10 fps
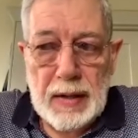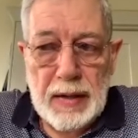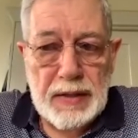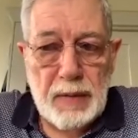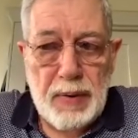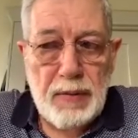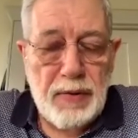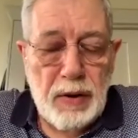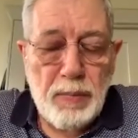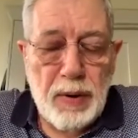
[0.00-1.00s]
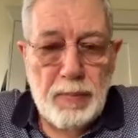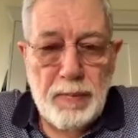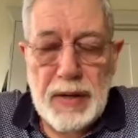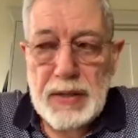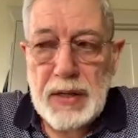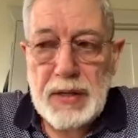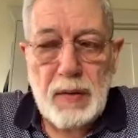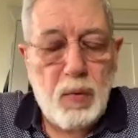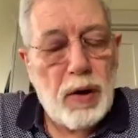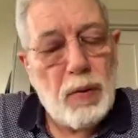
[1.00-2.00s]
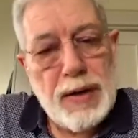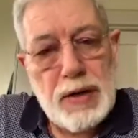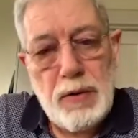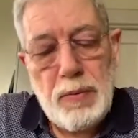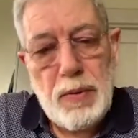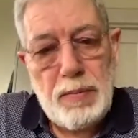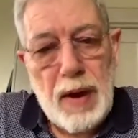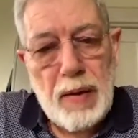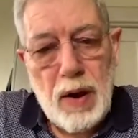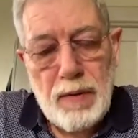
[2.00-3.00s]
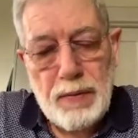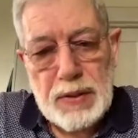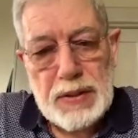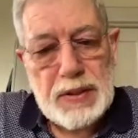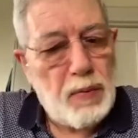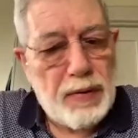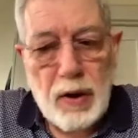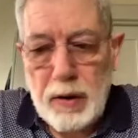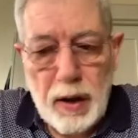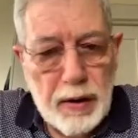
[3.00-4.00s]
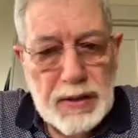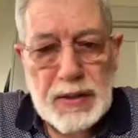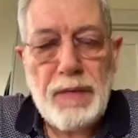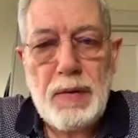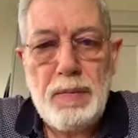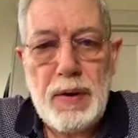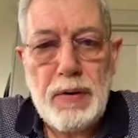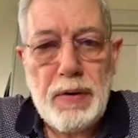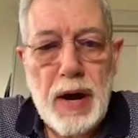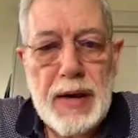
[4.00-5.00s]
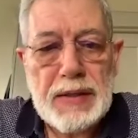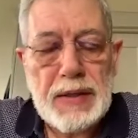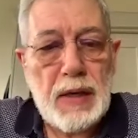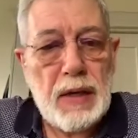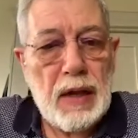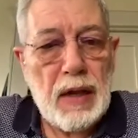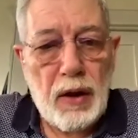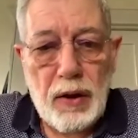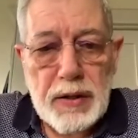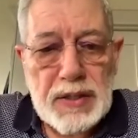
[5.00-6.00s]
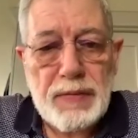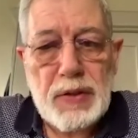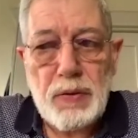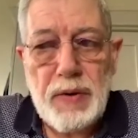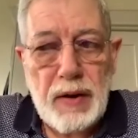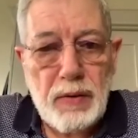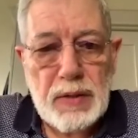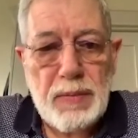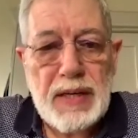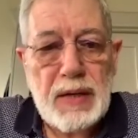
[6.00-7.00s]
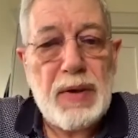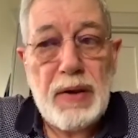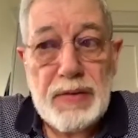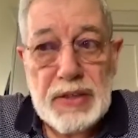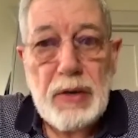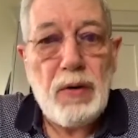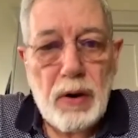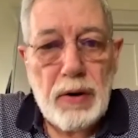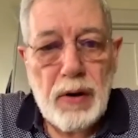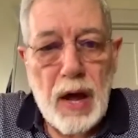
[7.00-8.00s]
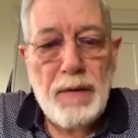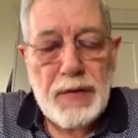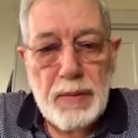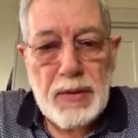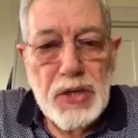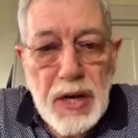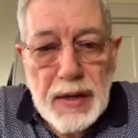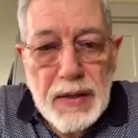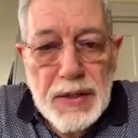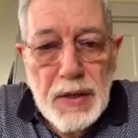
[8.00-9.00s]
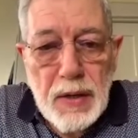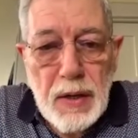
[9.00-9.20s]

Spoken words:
He said, but the real problem is, he said, what do I do with my workforce? He said, we've got a lot of stuff computerized, a lot of stuff's already automated, but you've still got to look after the machines.